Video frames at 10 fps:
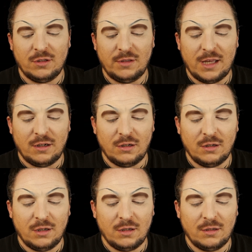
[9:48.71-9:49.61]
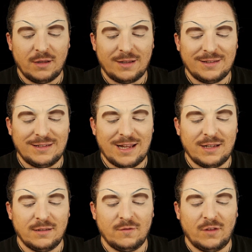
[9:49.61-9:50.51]
Lighter, not as
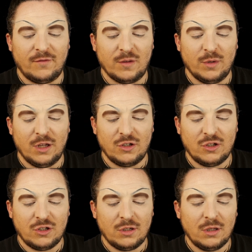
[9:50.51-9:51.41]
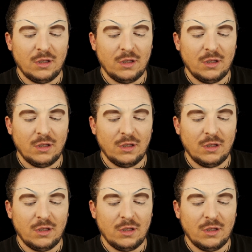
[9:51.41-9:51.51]
dense, fluffy brush.